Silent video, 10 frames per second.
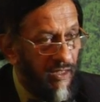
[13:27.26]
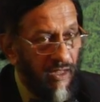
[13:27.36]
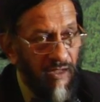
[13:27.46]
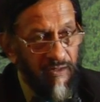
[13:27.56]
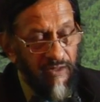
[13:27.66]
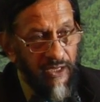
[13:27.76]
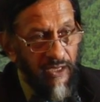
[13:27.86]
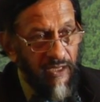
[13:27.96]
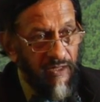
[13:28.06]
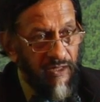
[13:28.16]

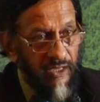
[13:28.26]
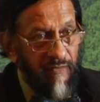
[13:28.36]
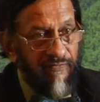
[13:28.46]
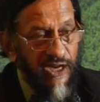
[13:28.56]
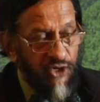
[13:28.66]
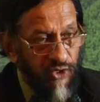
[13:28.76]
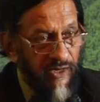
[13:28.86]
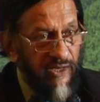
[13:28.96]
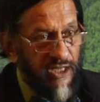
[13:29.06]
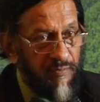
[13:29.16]
the
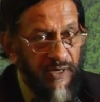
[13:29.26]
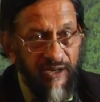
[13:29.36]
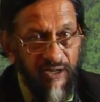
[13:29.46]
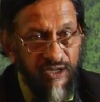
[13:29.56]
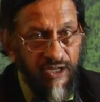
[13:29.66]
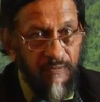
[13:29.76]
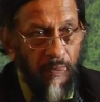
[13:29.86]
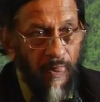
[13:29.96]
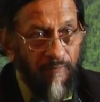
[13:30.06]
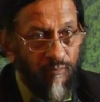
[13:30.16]
affectionate experience
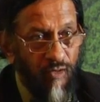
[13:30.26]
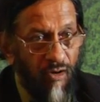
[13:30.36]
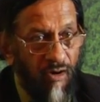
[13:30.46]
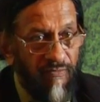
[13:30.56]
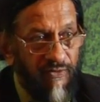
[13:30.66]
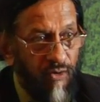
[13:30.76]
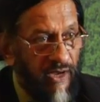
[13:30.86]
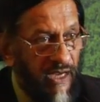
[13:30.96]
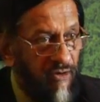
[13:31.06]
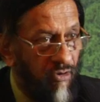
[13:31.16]
of
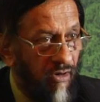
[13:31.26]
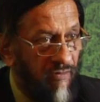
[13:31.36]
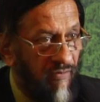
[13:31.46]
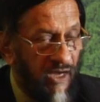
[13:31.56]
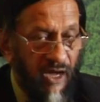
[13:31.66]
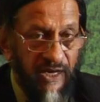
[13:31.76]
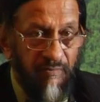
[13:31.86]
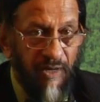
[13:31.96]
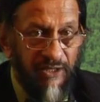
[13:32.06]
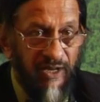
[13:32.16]
knowing Dr.
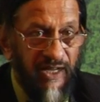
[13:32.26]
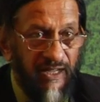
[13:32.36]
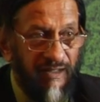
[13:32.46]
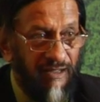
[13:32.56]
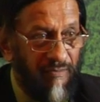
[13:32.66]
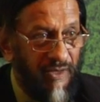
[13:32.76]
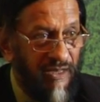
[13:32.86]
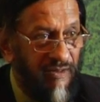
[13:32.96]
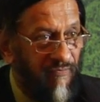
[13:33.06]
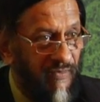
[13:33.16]
Wangari Maathai. I
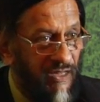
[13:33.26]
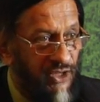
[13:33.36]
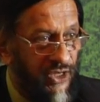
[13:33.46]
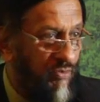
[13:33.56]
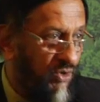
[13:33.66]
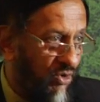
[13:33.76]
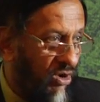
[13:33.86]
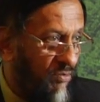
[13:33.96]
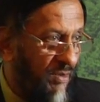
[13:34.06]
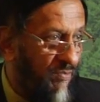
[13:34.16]
mean, she would
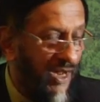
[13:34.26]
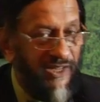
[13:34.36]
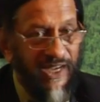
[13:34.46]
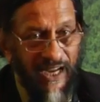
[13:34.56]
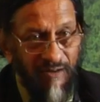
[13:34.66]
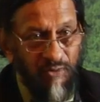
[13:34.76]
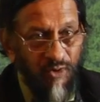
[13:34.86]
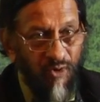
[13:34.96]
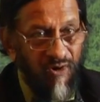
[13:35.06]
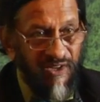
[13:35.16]
call me brother and I
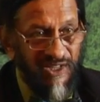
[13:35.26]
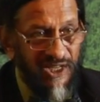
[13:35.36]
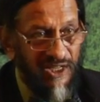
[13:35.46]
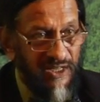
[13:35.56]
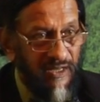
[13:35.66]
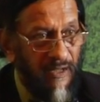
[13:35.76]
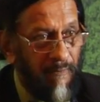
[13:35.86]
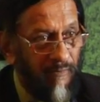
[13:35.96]
would call her sister.